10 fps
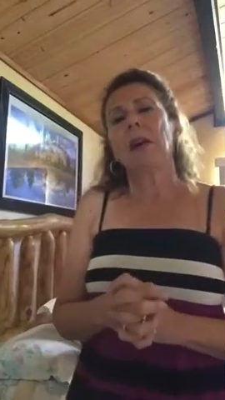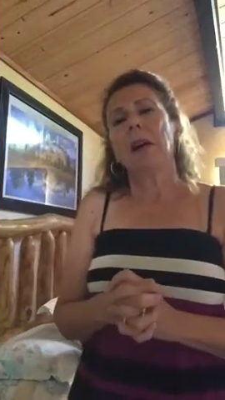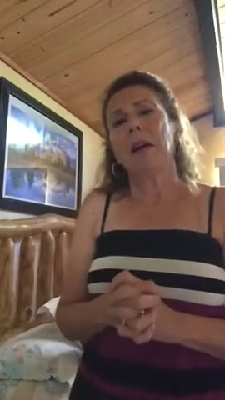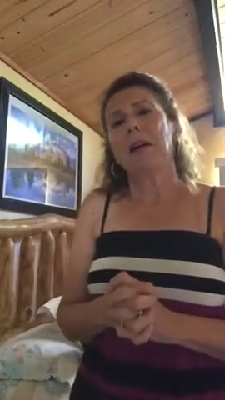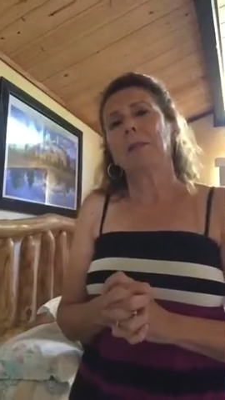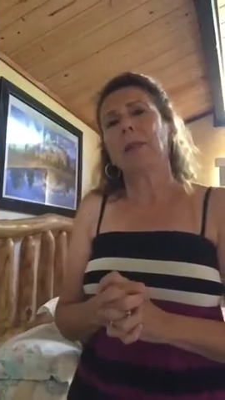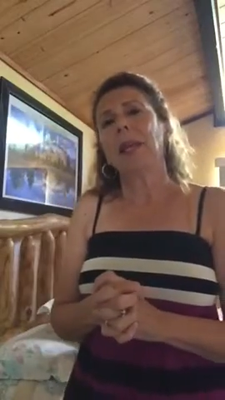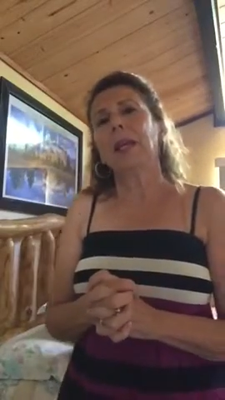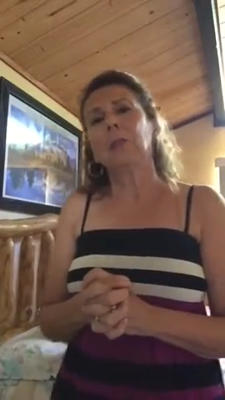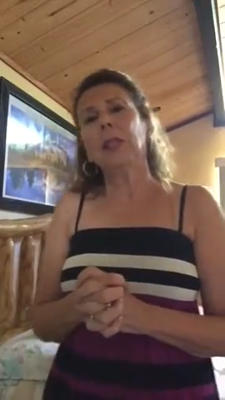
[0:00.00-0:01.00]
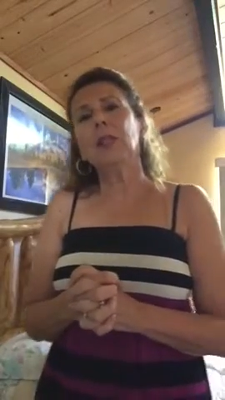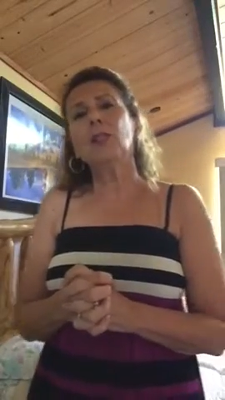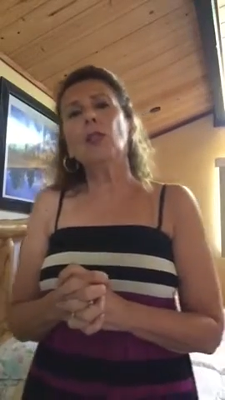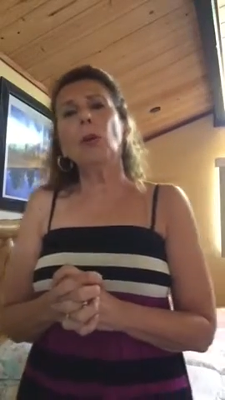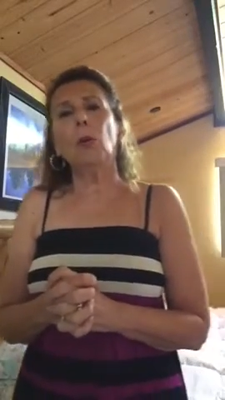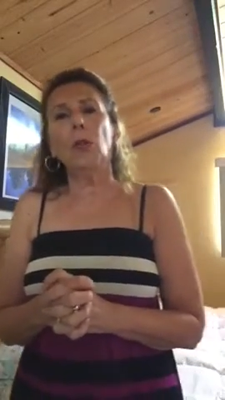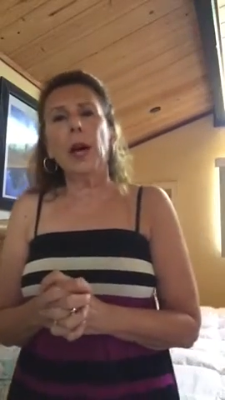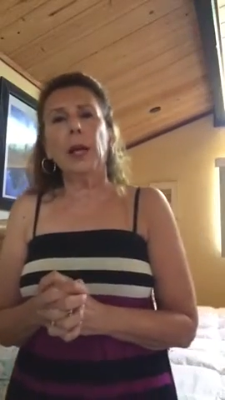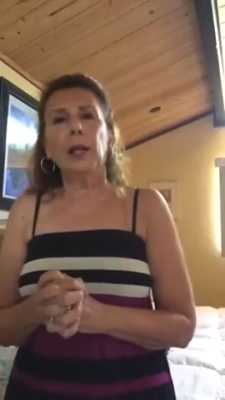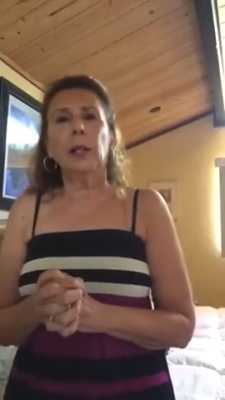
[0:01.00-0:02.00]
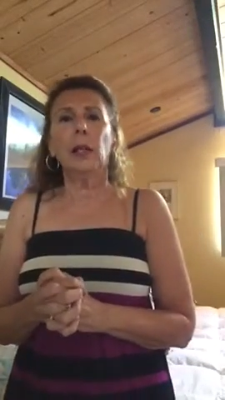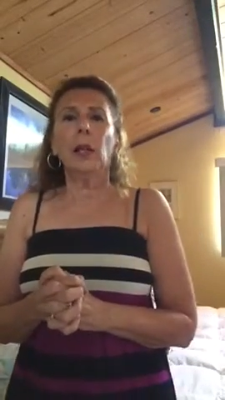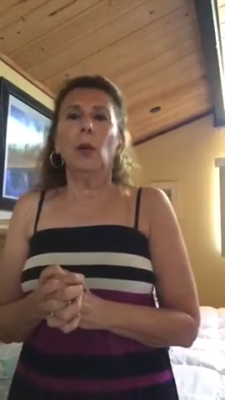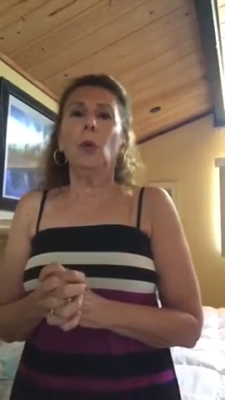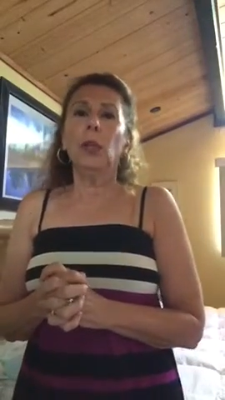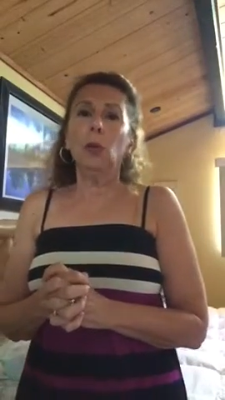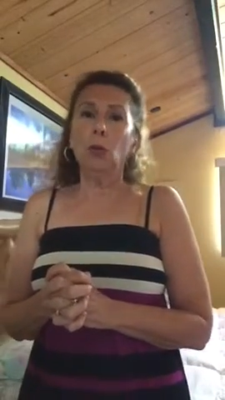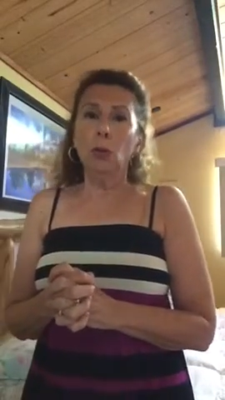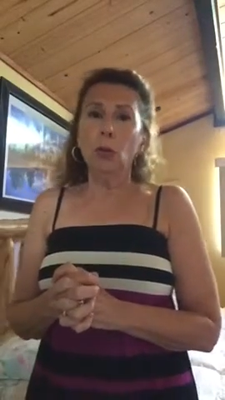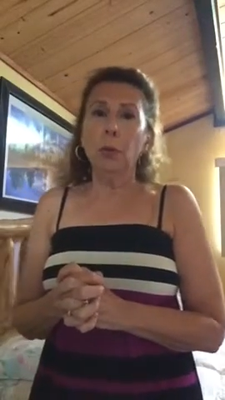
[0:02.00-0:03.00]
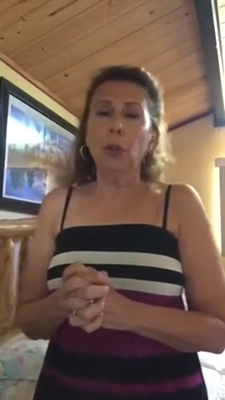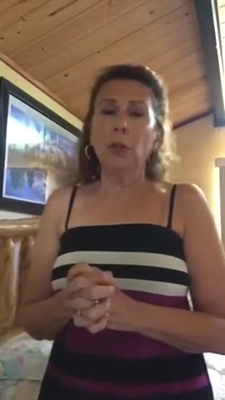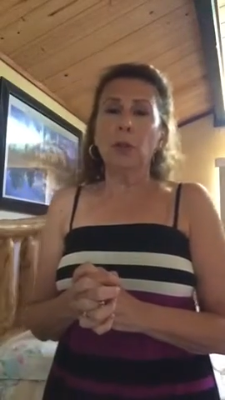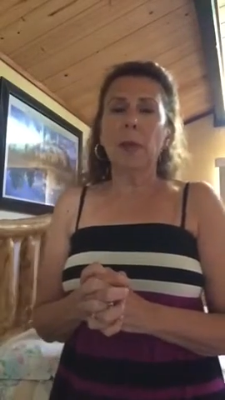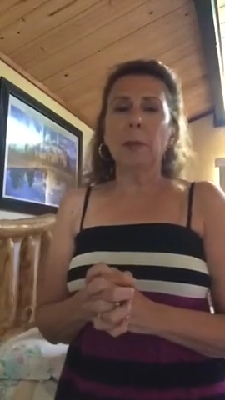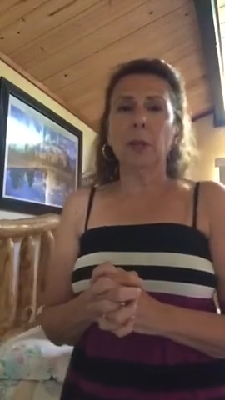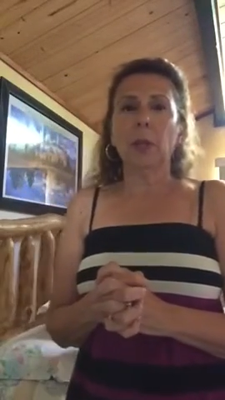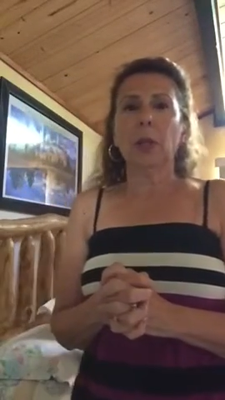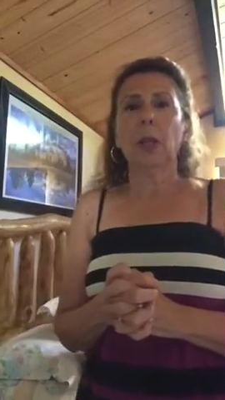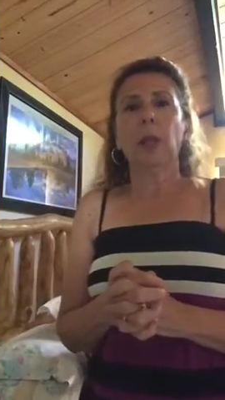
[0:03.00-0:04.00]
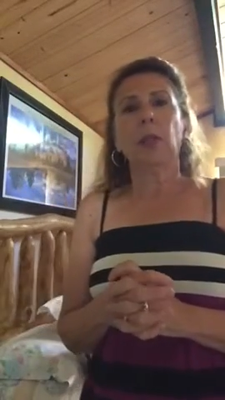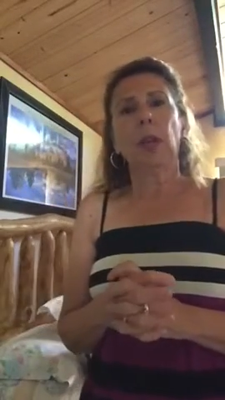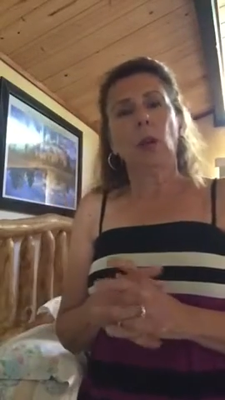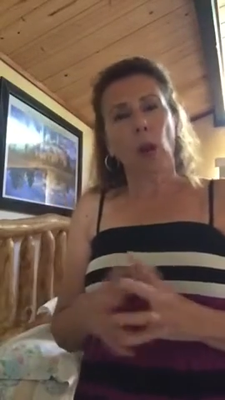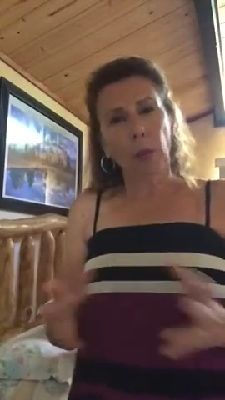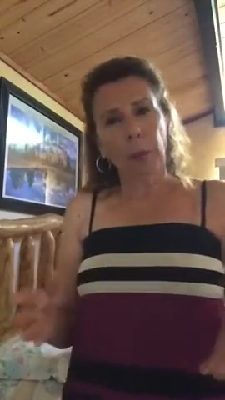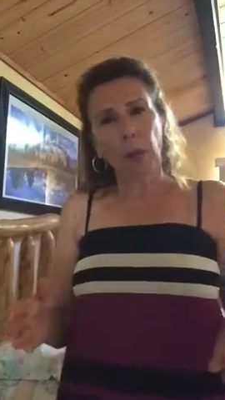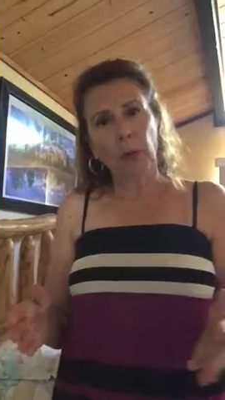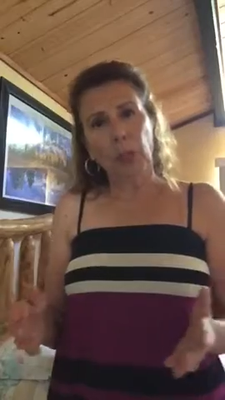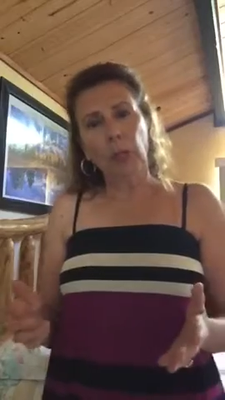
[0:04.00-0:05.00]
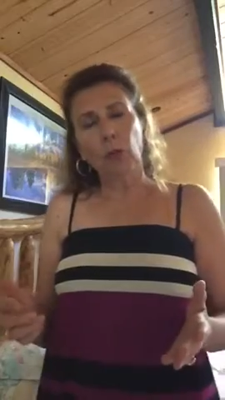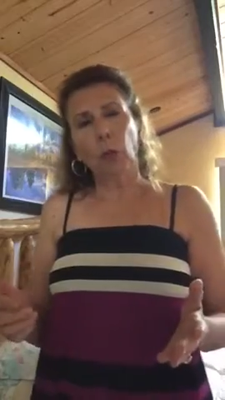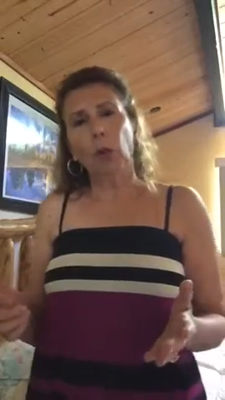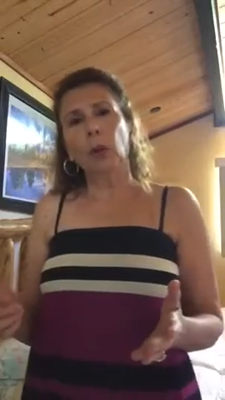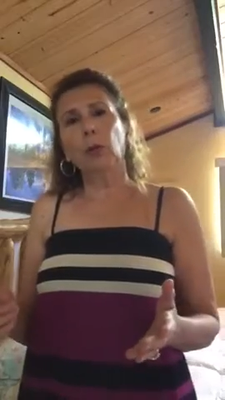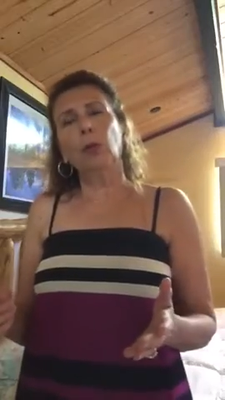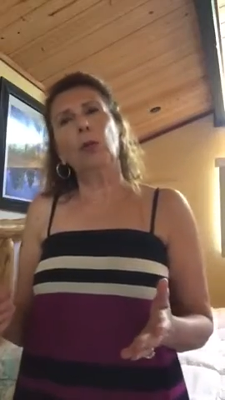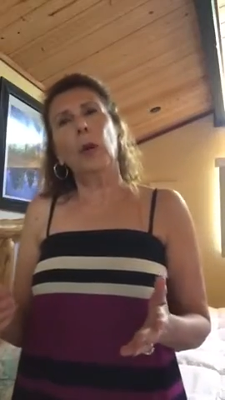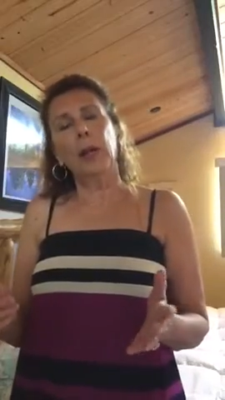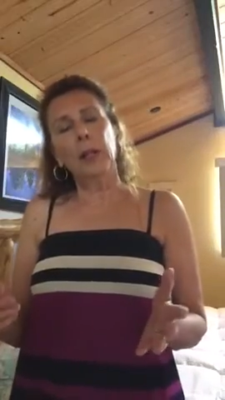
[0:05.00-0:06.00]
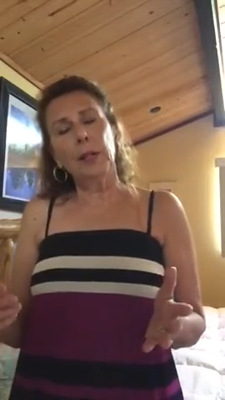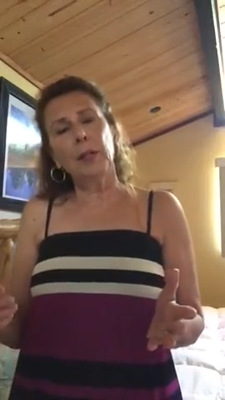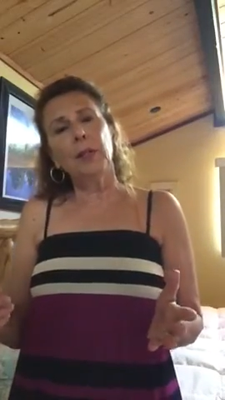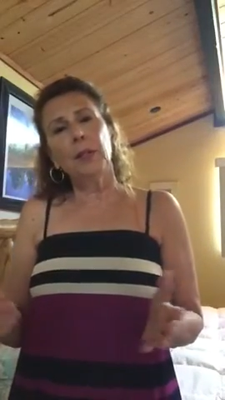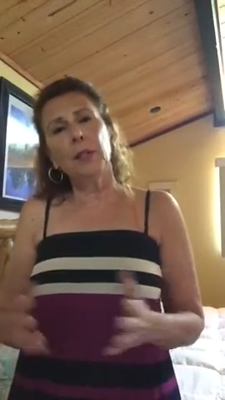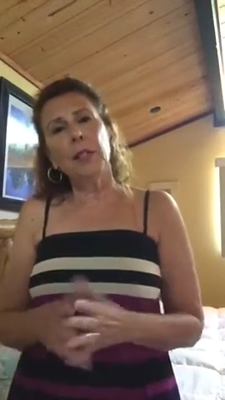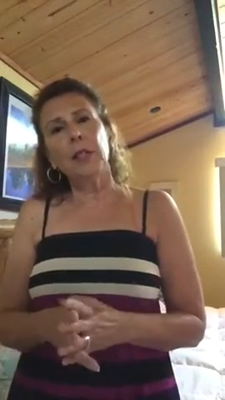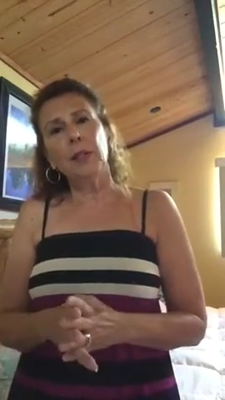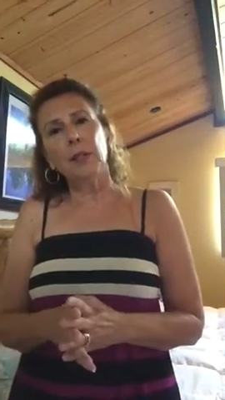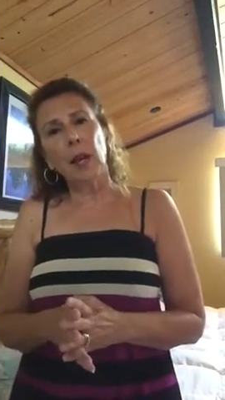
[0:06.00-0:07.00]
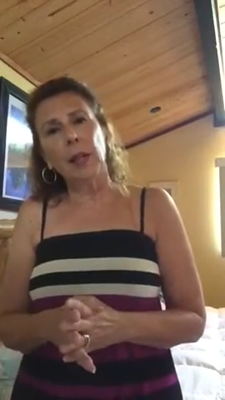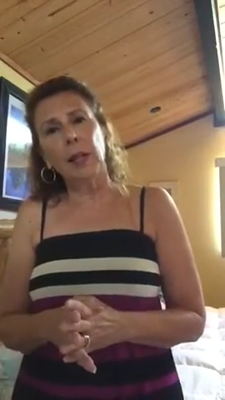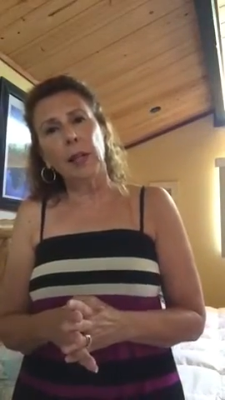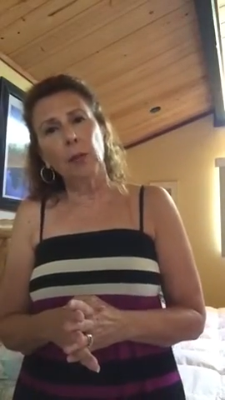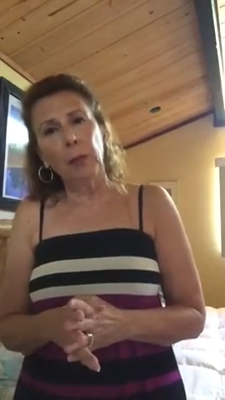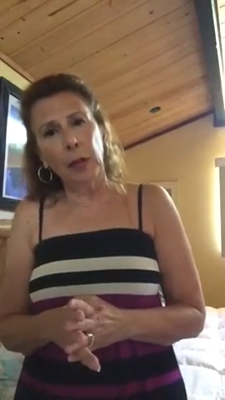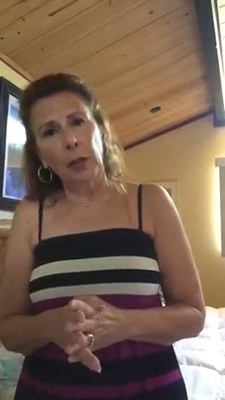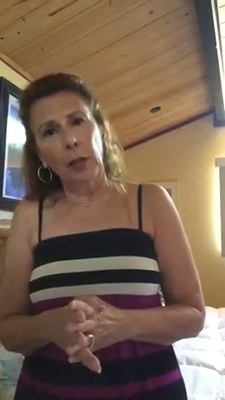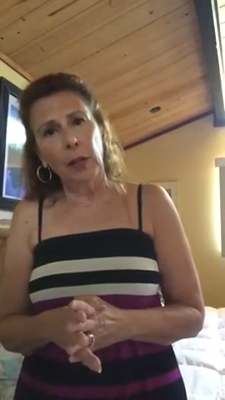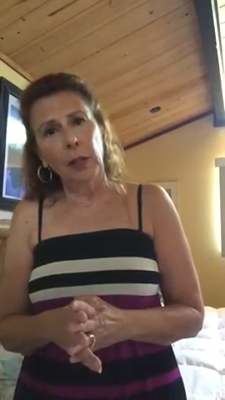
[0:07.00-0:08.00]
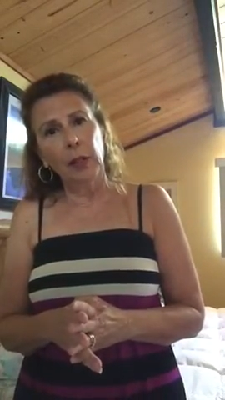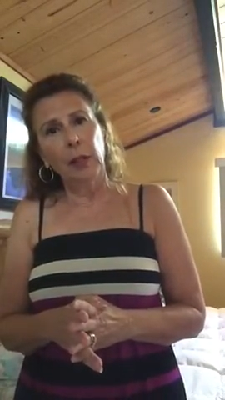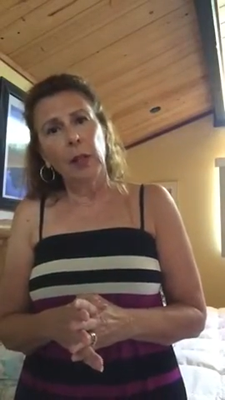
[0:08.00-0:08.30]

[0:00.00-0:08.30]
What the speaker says: And please know that when you do purchase my book, that all the proceeds will go to Huntington's Disease Society of America,